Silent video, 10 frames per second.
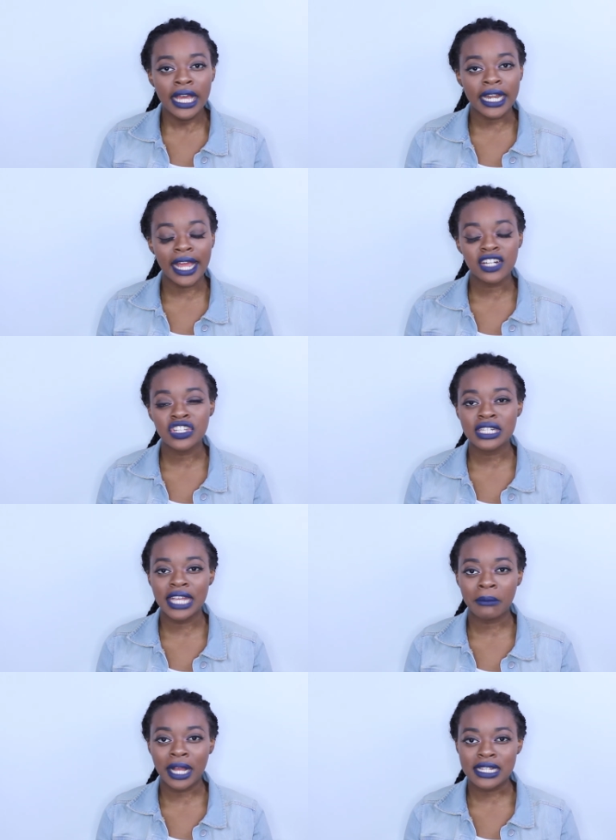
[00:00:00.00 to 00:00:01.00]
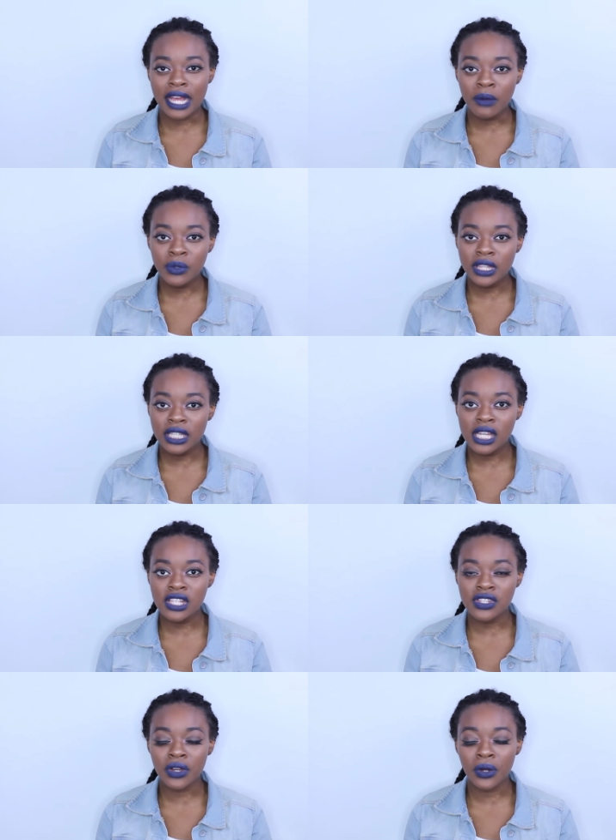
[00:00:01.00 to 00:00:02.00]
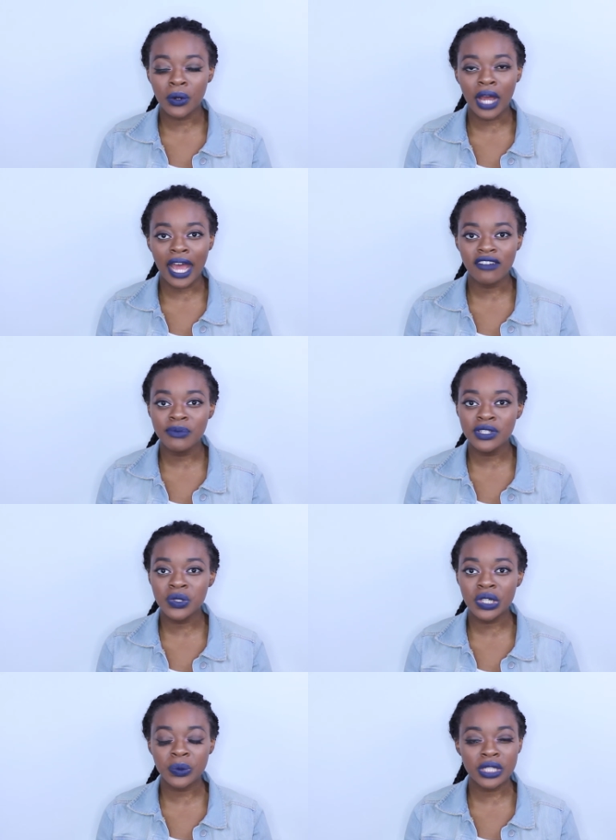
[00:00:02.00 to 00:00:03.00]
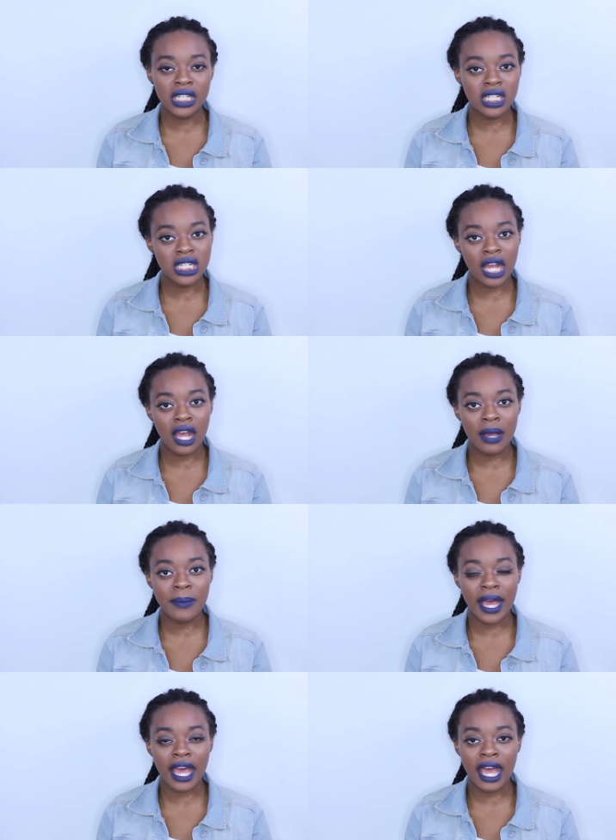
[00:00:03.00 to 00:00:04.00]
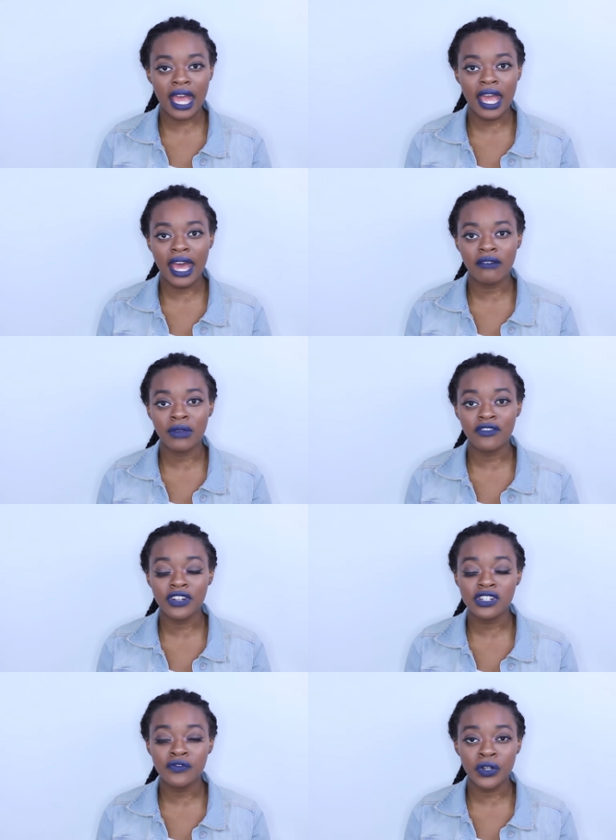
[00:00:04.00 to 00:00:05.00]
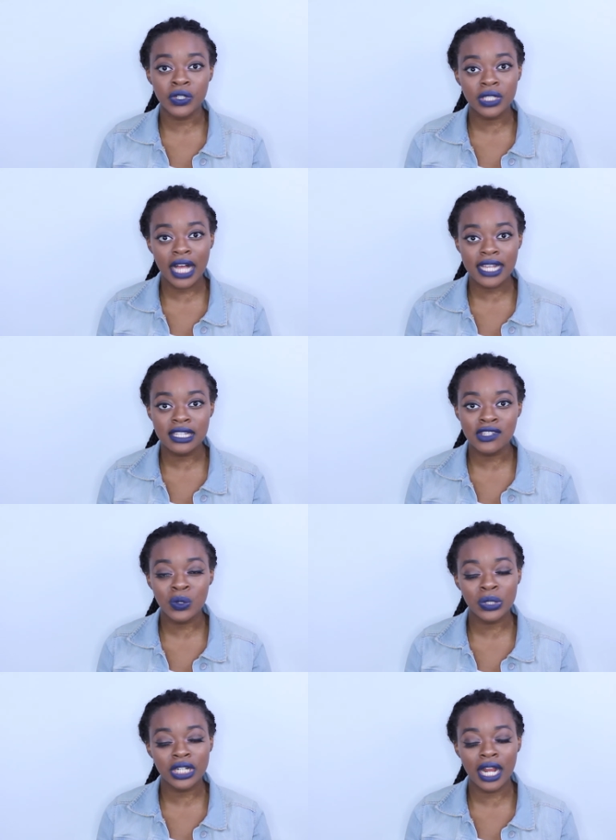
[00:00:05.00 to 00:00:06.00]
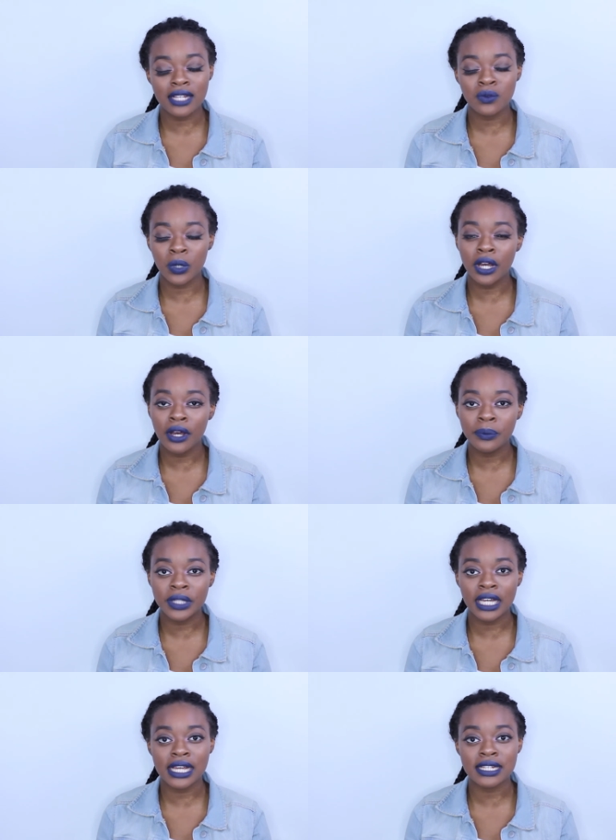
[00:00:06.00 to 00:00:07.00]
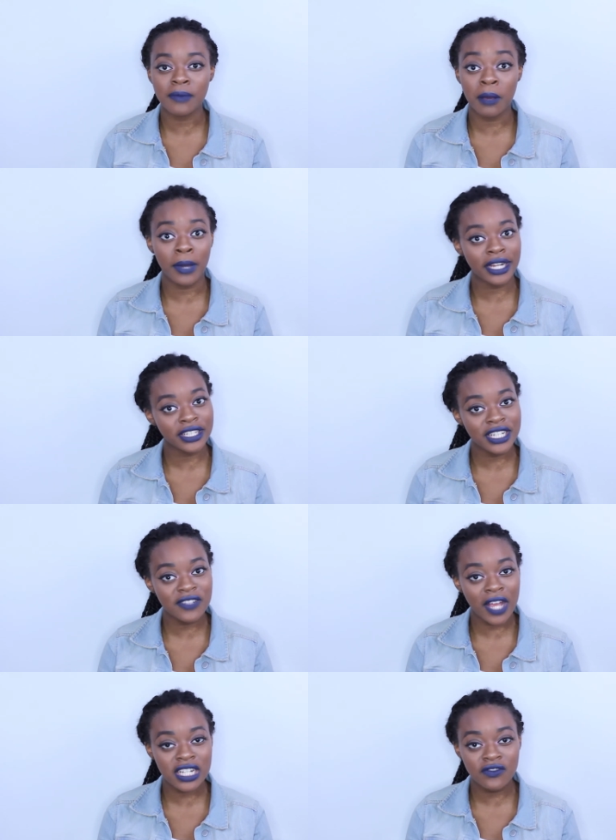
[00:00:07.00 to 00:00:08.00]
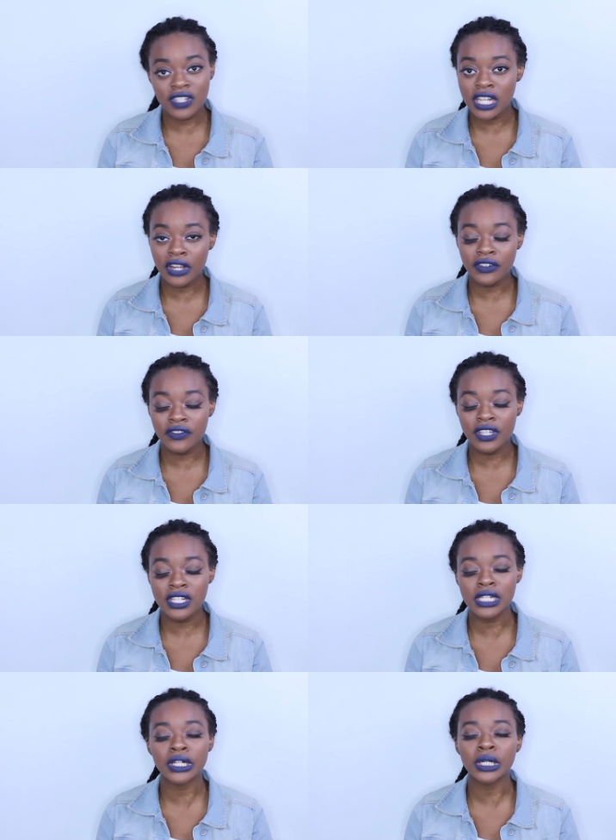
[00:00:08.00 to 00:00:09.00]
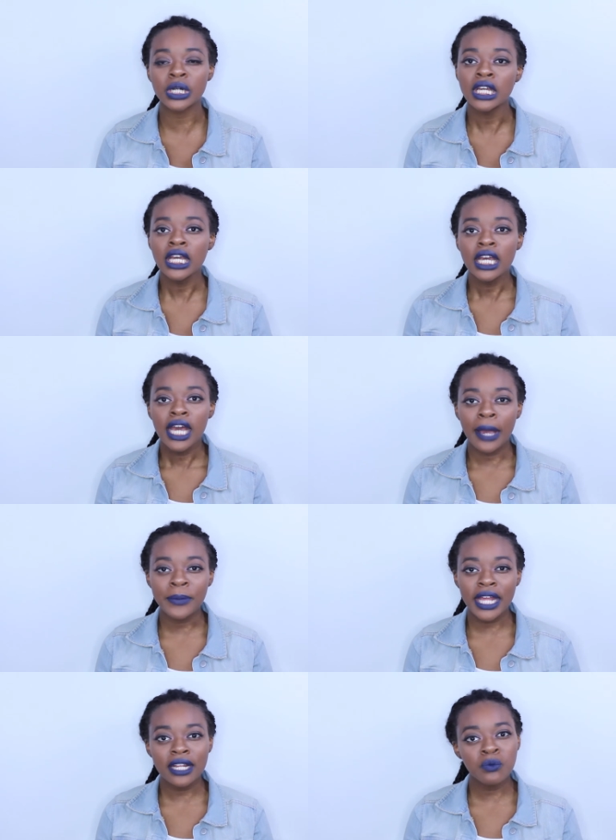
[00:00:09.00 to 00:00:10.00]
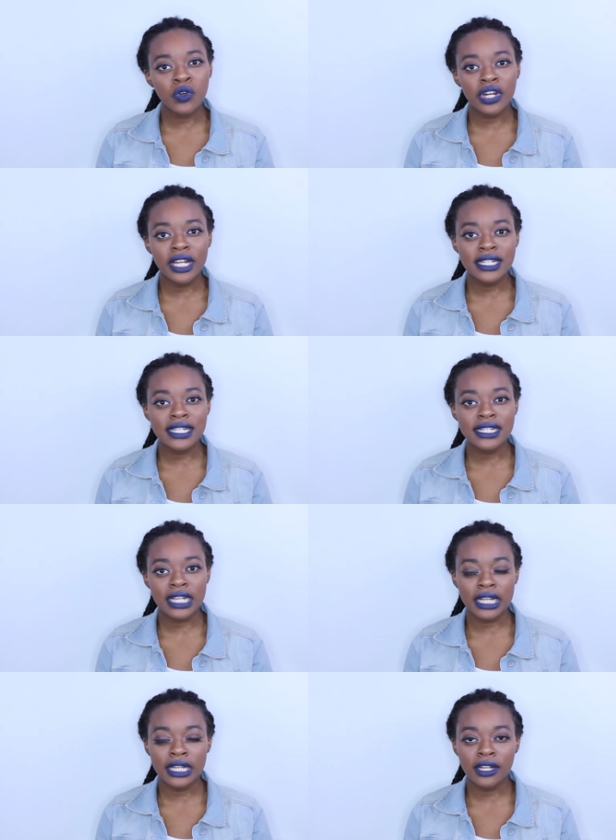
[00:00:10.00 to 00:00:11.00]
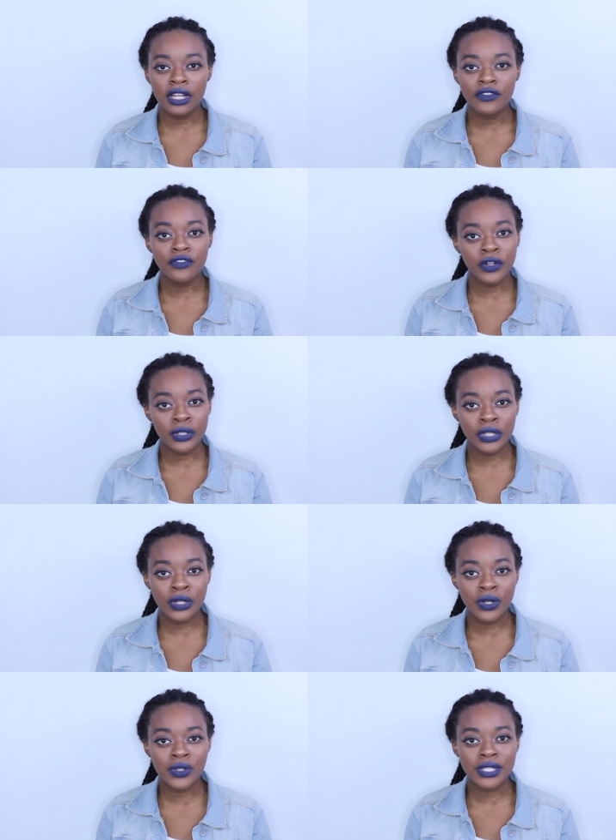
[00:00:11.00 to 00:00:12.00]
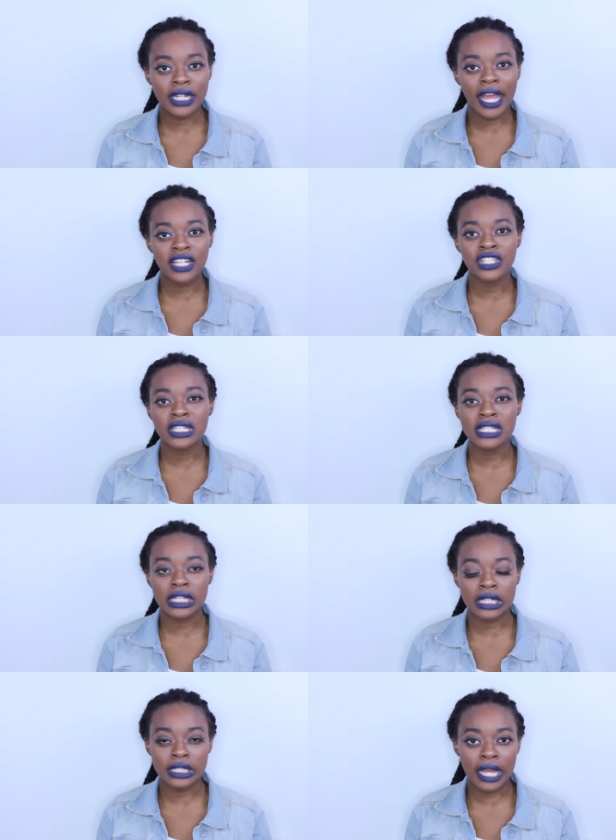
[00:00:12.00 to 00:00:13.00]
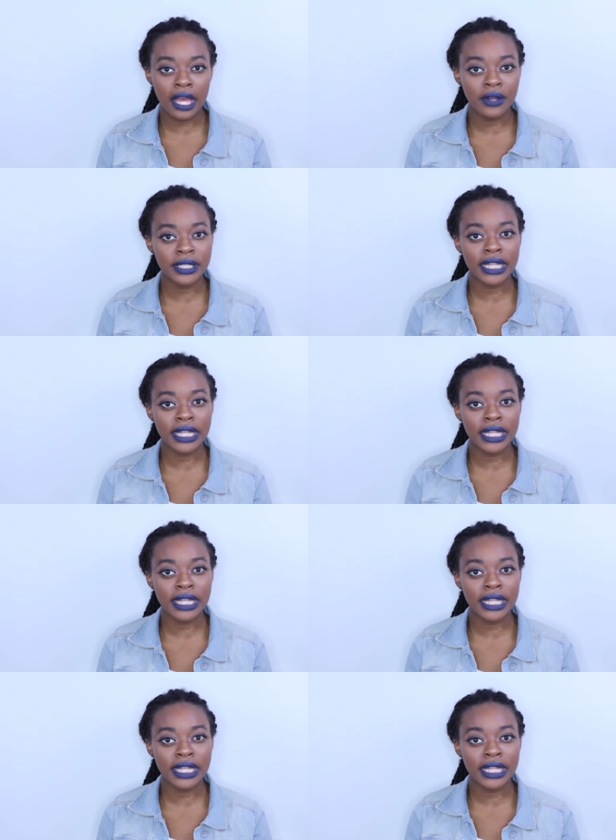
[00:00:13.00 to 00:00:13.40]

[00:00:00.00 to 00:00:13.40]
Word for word: and actually take my time with it. So I've been doing a really good job. I have my first photo class this quarter as well because my minor is fashion photography. So I'm getting more into taking photos and actually sitting down